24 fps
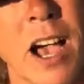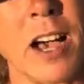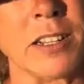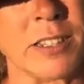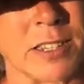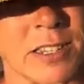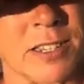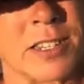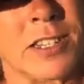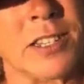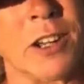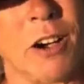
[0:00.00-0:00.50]

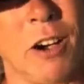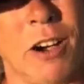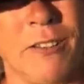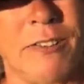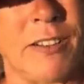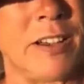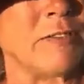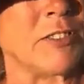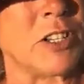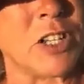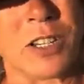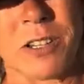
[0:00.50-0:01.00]
other staff
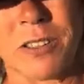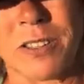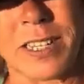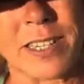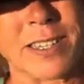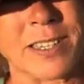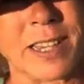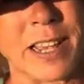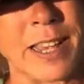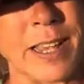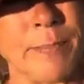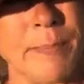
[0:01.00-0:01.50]
have to do the
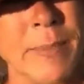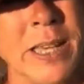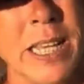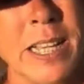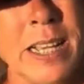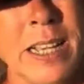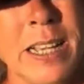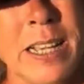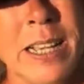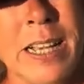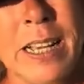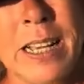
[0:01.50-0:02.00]
same,
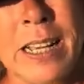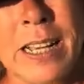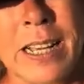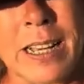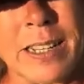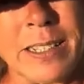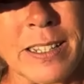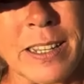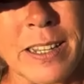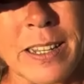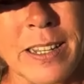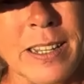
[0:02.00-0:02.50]

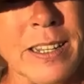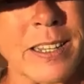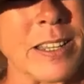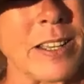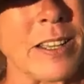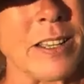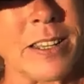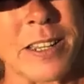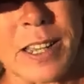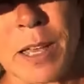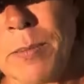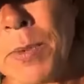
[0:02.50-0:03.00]
and
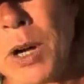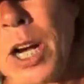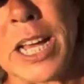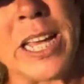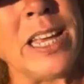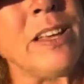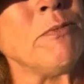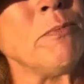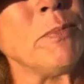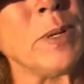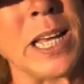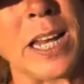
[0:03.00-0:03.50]
they might
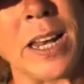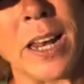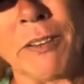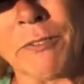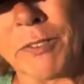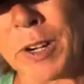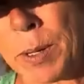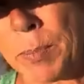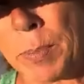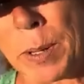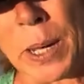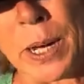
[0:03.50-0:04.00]
even be a
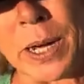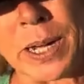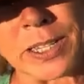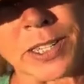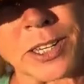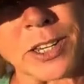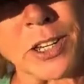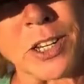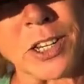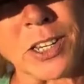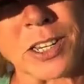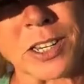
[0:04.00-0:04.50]
lovely
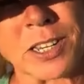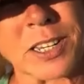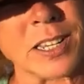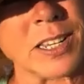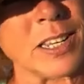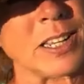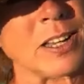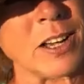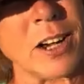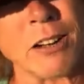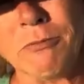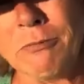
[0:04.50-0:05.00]
person. You just
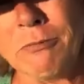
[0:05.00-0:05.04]
think, I